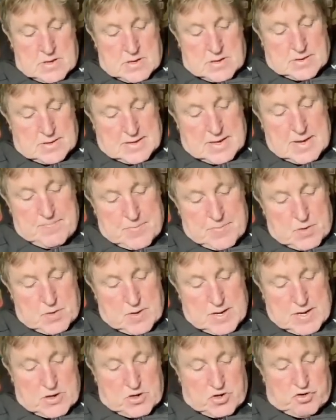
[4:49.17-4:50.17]
And keep you
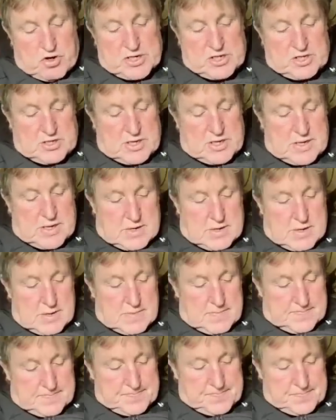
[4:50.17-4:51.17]
interested
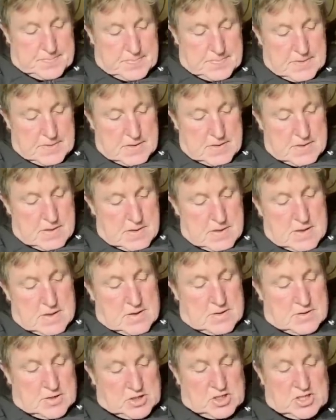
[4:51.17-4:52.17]

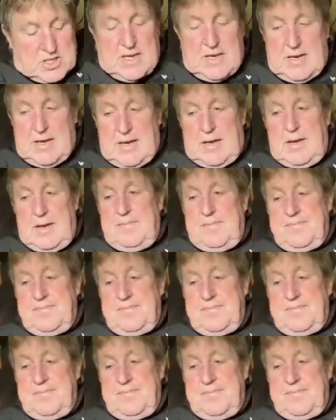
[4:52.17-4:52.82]
to see